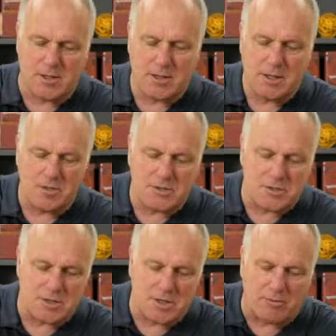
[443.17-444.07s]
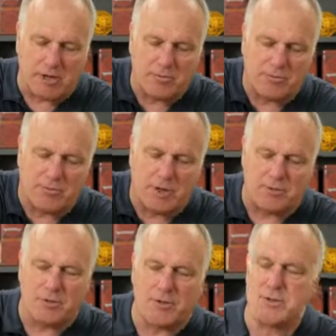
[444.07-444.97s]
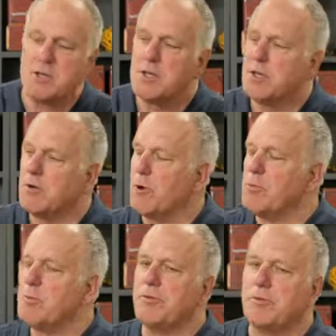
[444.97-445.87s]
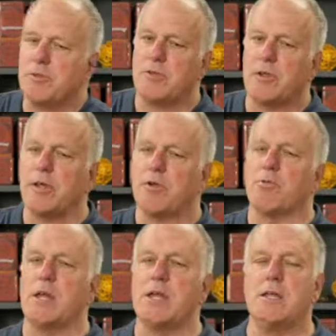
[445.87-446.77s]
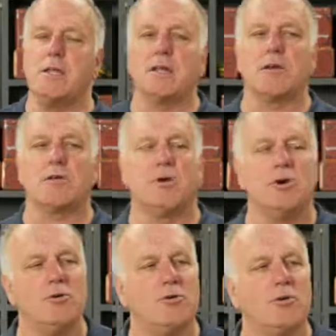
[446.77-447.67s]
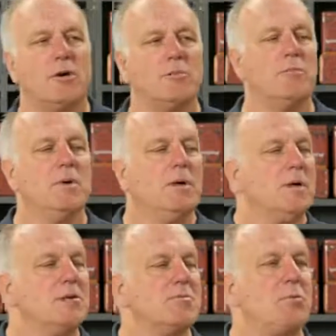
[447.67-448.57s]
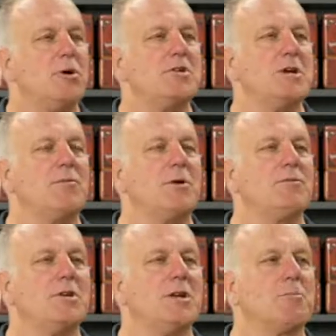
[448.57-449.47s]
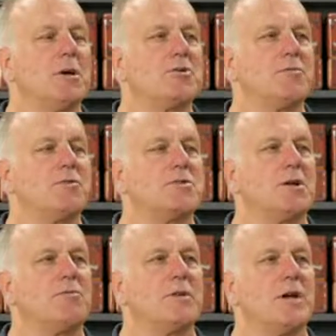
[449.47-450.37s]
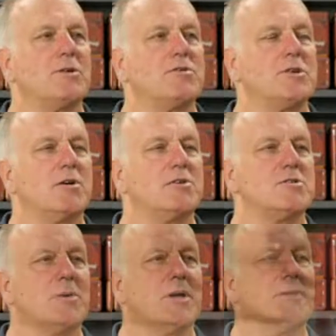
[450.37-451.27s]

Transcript: this thing right in front of us. Rooibos is a grain that grows. Some point, John, we'll have to take a picture of the stuff downstairs so we have that